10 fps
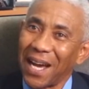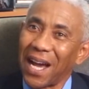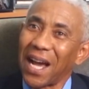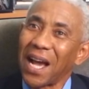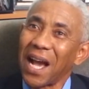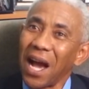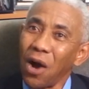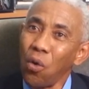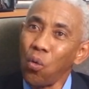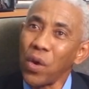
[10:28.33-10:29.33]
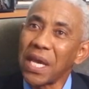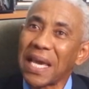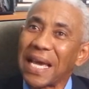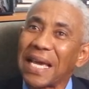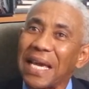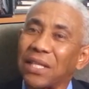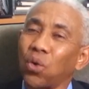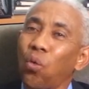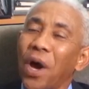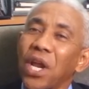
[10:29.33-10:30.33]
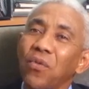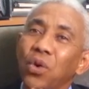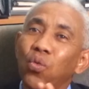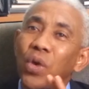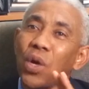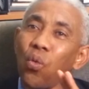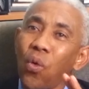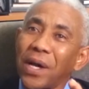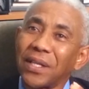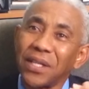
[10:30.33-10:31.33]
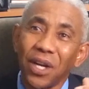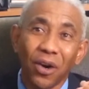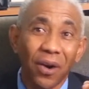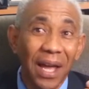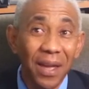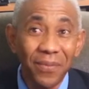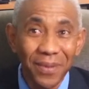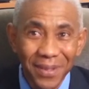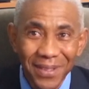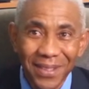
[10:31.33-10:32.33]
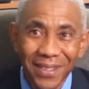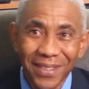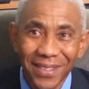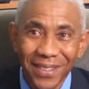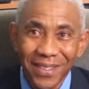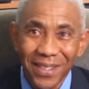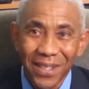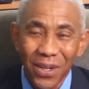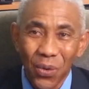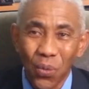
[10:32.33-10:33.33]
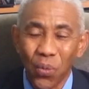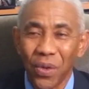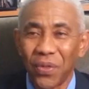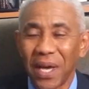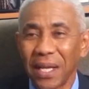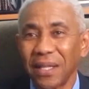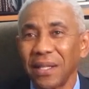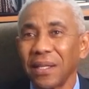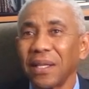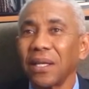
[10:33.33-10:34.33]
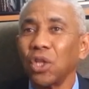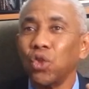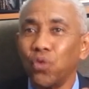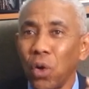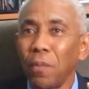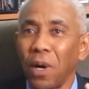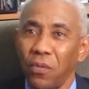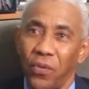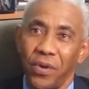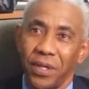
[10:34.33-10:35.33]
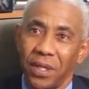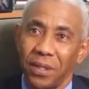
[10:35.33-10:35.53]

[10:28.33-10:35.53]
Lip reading: and how we can get whatever we want in our life with that drum offered.